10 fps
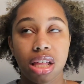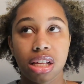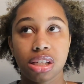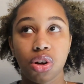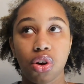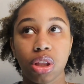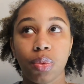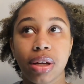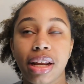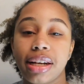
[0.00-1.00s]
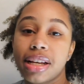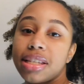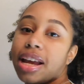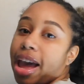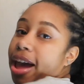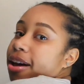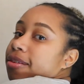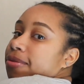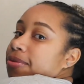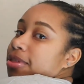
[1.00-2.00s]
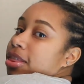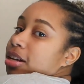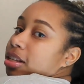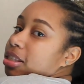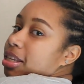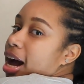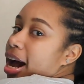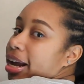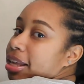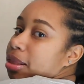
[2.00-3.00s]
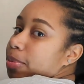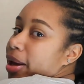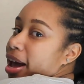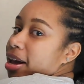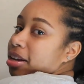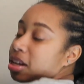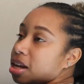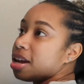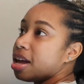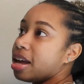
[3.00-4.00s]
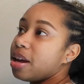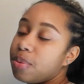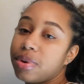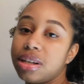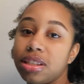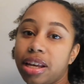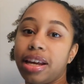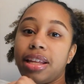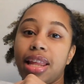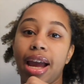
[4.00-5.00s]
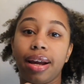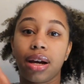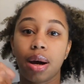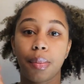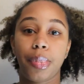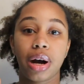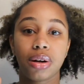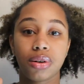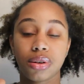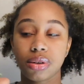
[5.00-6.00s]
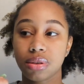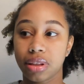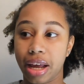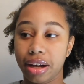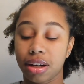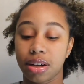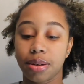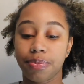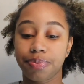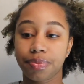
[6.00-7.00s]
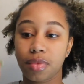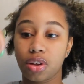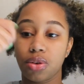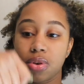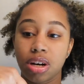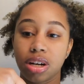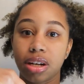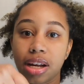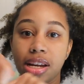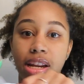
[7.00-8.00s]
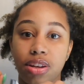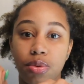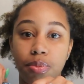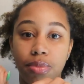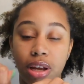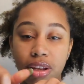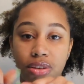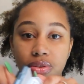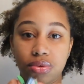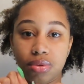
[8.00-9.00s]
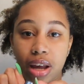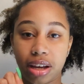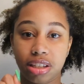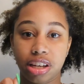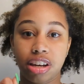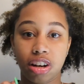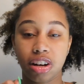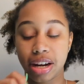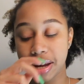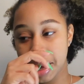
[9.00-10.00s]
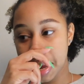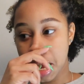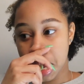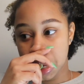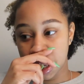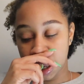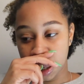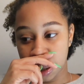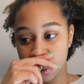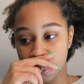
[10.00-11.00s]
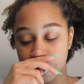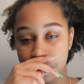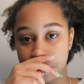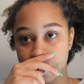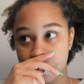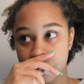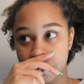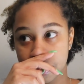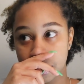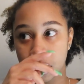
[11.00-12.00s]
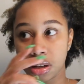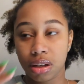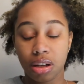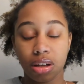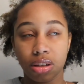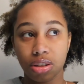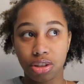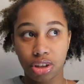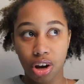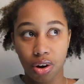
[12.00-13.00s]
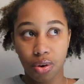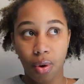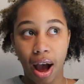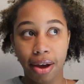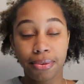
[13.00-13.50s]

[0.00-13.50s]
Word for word: this is the only one that doesn't have the tie in the back. It was a like a buckle, like um you hook and then you and you like secure it. Um, so I